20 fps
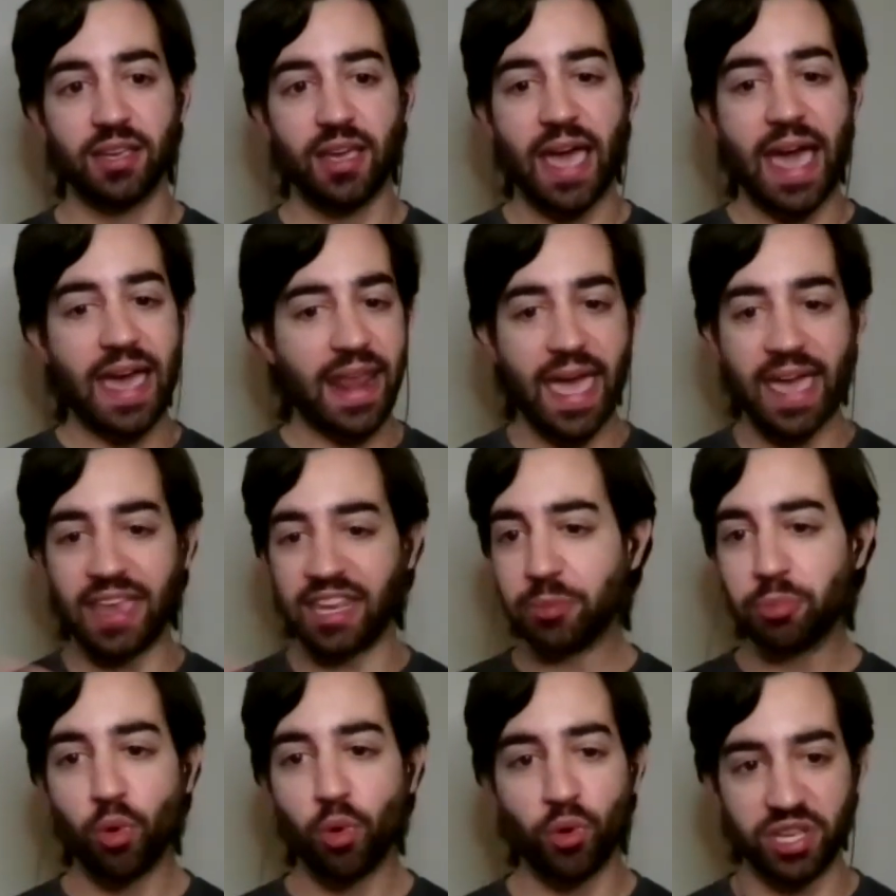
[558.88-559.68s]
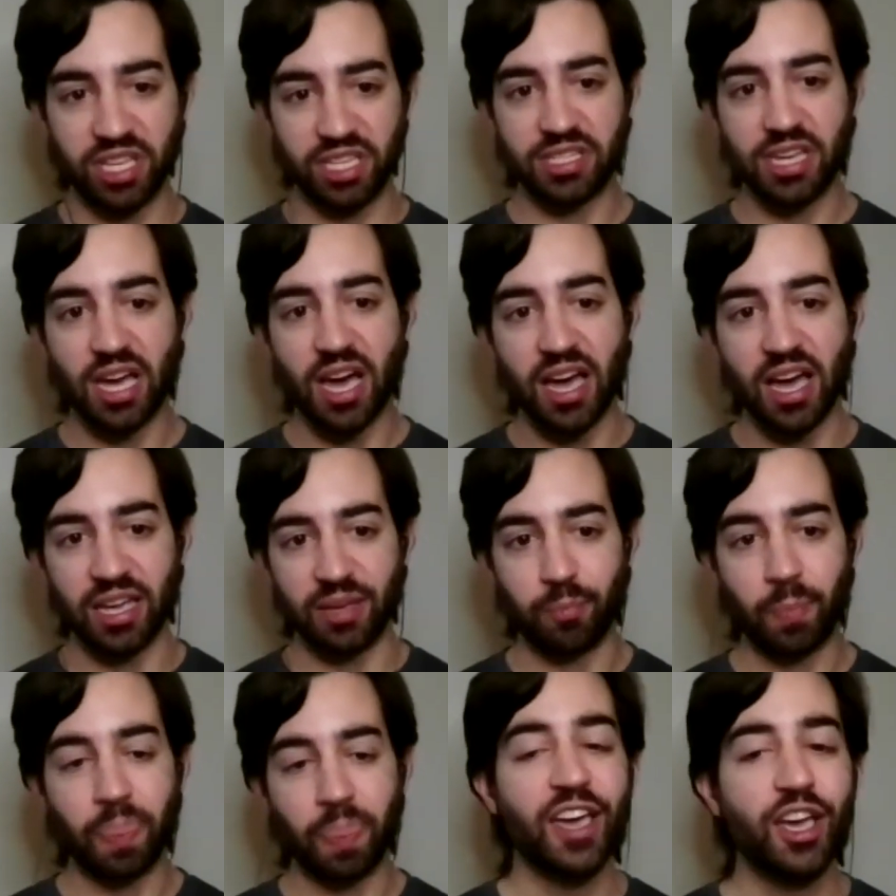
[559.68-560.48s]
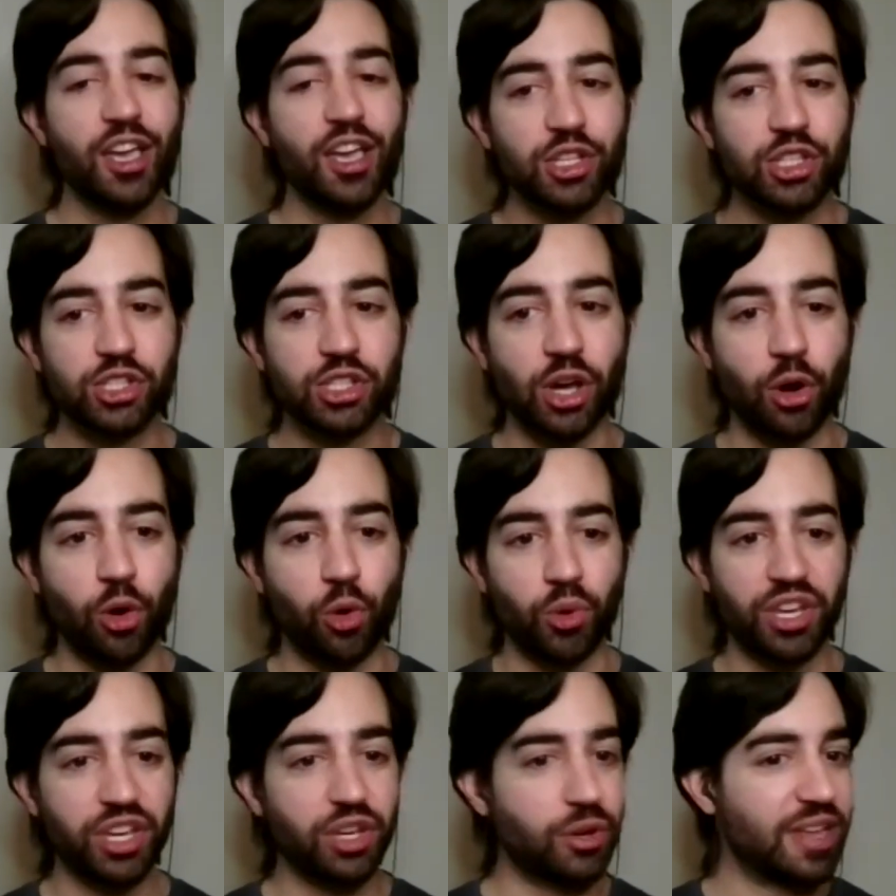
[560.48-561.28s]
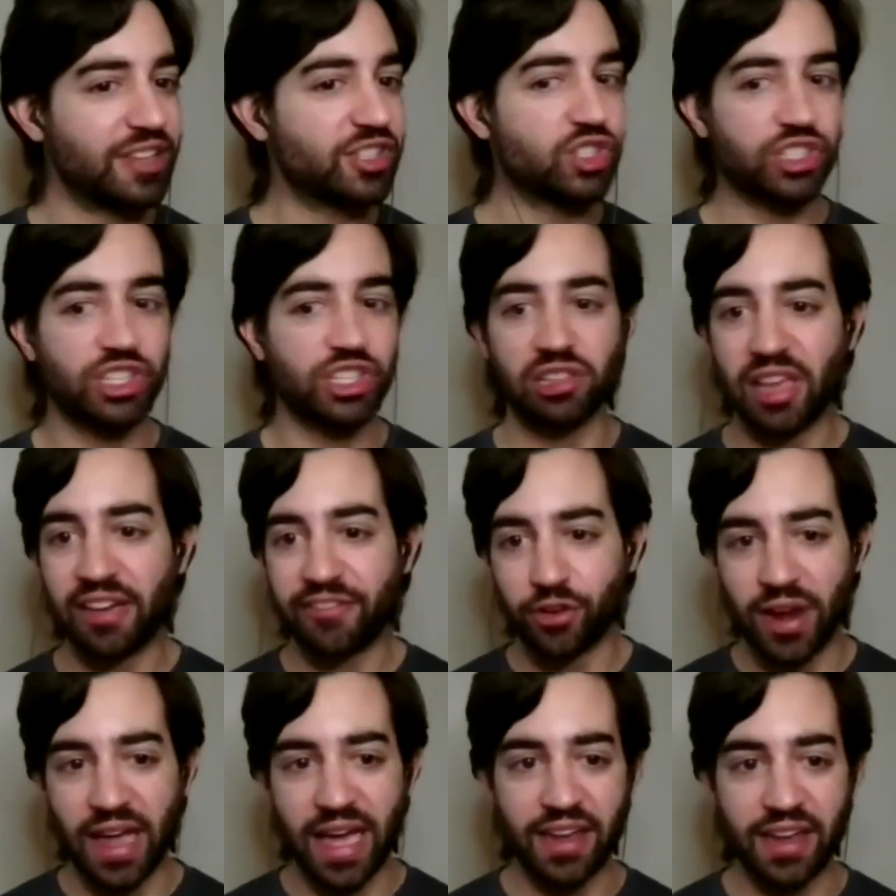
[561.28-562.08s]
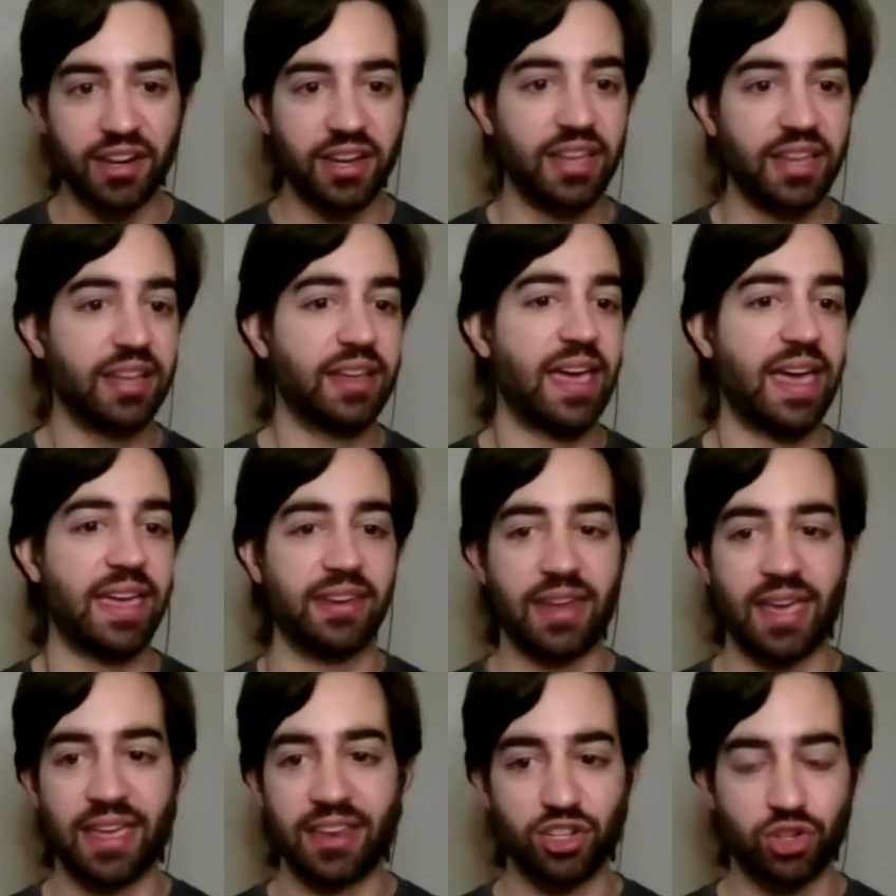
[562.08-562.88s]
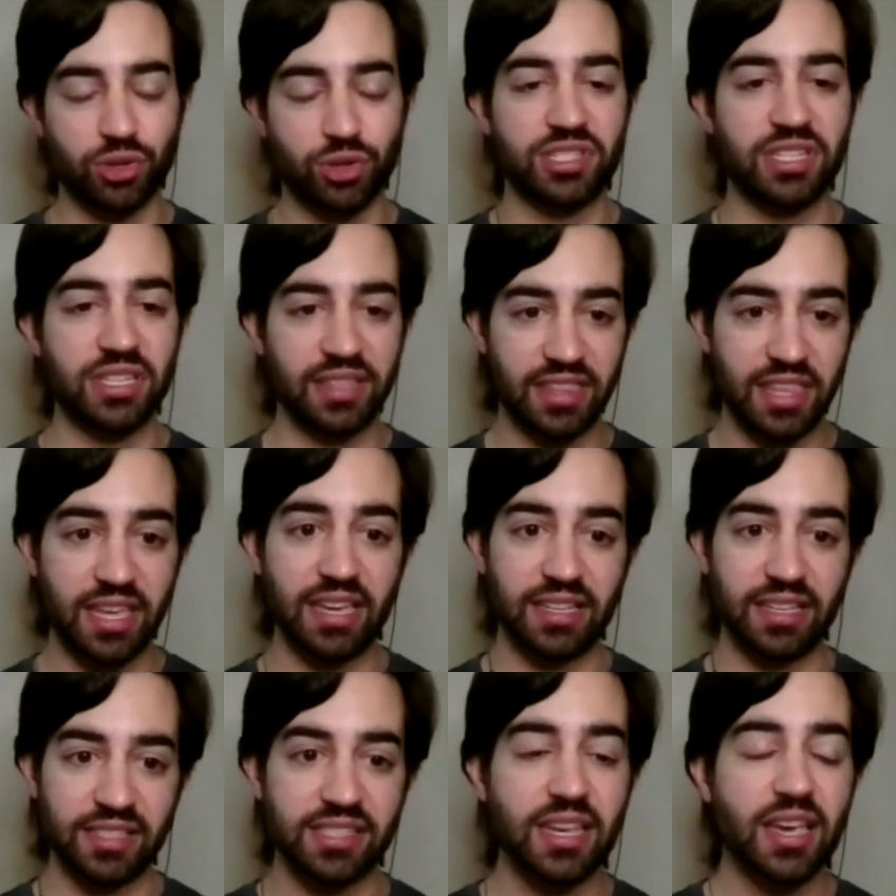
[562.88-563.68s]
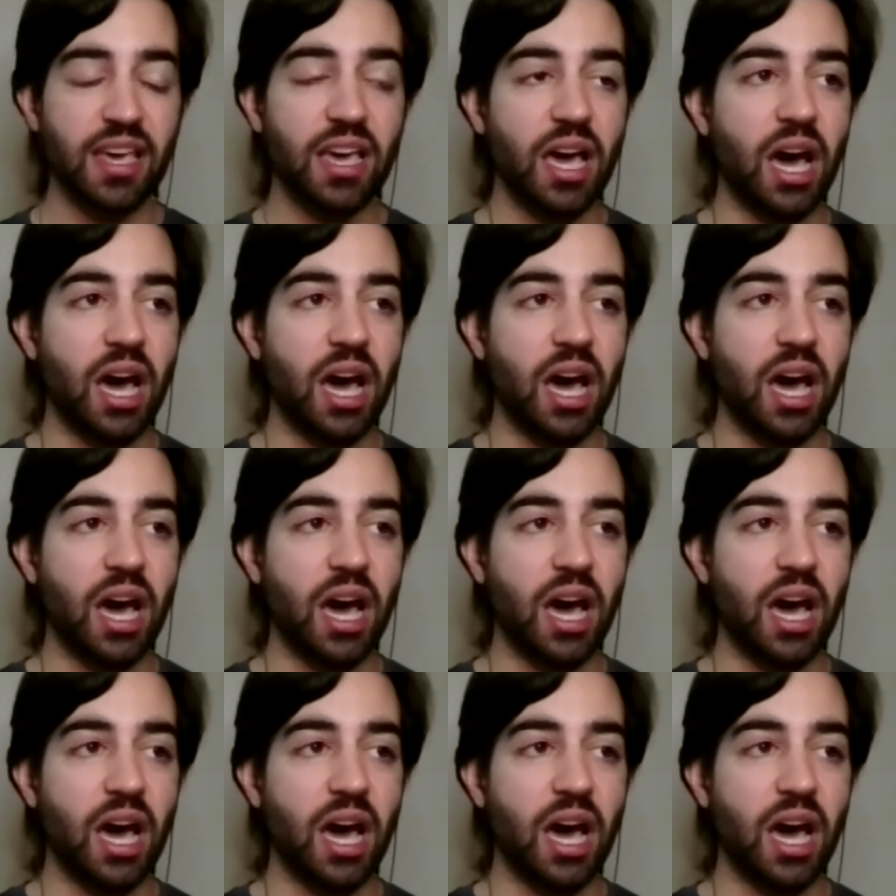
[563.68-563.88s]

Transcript: at any point in time. So, that's just clever editing and interesting things.